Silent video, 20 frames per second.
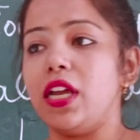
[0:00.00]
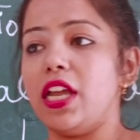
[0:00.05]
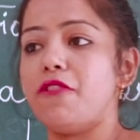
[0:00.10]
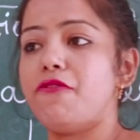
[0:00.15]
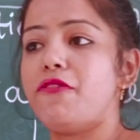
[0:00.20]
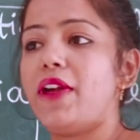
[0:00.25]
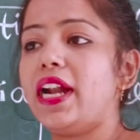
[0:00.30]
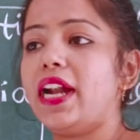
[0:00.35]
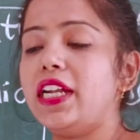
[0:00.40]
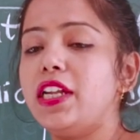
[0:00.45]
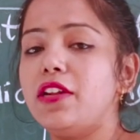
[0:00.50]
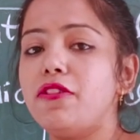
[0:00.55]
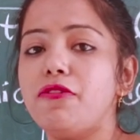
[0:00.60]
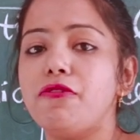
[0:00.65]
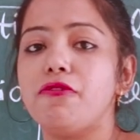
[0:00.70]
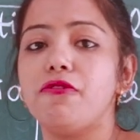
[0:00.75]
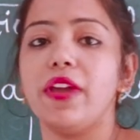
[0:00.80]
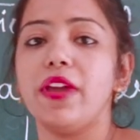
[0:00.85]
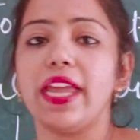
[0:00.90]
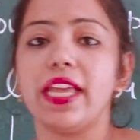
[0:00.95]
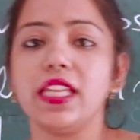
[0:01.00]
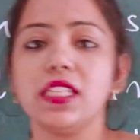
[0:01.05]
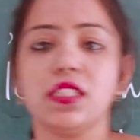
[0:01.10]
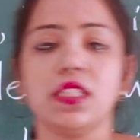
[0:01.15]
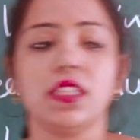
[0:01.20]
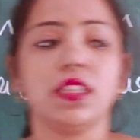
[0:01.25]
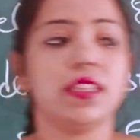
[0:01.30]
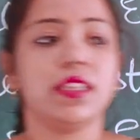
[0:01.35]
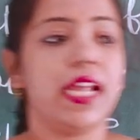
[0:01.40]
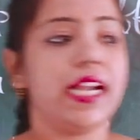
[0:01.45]
effective ways
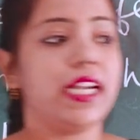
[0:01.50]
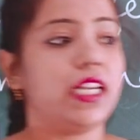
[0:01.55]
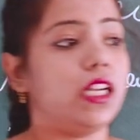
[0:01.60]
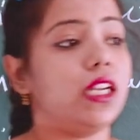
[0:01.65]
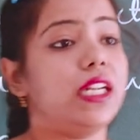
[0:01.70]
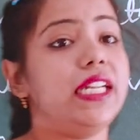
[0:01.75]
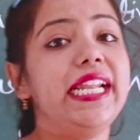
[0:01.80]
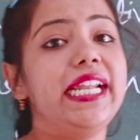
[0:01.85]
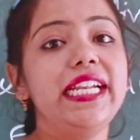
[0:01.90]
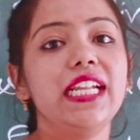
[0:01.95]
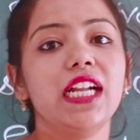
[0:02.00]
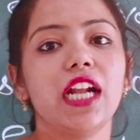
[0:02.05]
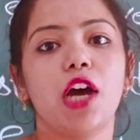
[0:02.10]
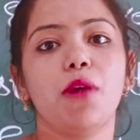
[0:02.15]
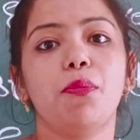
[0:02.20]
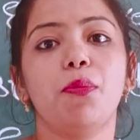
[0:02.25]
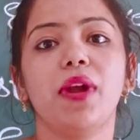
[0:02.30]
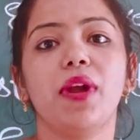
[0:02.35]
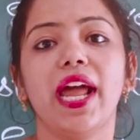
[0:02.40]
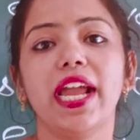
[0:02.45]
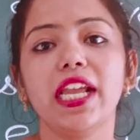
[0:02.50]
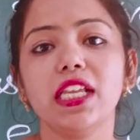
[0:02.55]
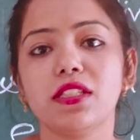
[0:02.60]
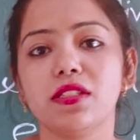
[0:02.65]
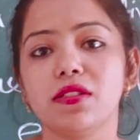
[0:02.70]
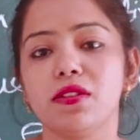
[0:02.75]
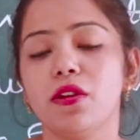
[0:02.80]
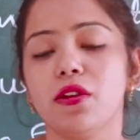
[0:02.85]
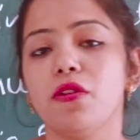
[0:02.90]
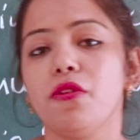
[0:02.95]
that leader
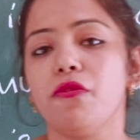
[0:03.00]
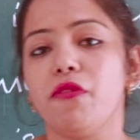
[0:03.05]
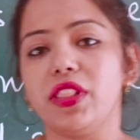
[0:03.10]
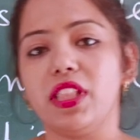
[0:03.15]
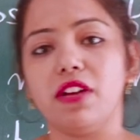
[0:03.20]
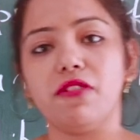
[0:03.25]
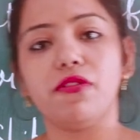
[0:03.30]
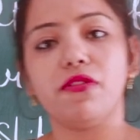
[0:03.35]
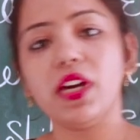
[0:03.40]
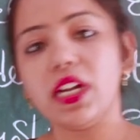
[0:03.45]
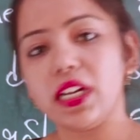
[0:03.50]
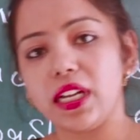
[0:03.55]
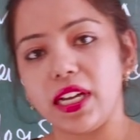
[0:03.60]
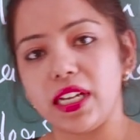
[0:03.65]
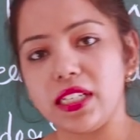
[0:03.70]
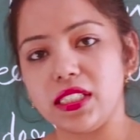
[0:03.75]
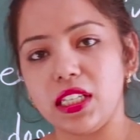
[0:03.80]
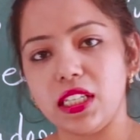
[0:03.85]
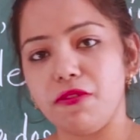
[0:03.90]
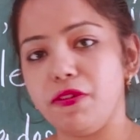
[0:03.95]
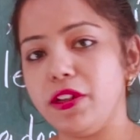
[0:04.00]
applies with the workers,